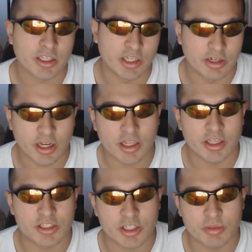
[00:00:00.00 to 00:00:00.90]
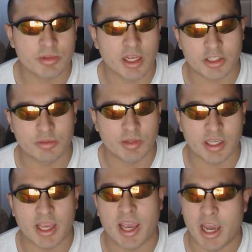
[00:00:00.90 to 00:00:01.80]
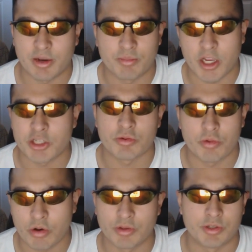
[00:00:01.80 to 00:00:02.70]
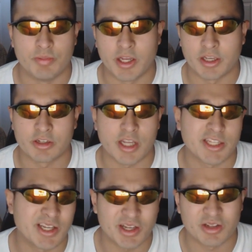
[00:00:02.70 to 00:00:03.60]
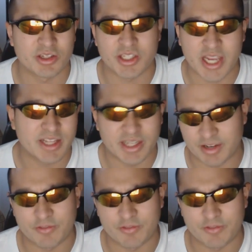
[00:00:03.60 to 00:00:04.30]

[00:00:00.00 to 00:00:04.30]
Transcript: Kira, it seemed like to me it had a major role to play because I didn't understand that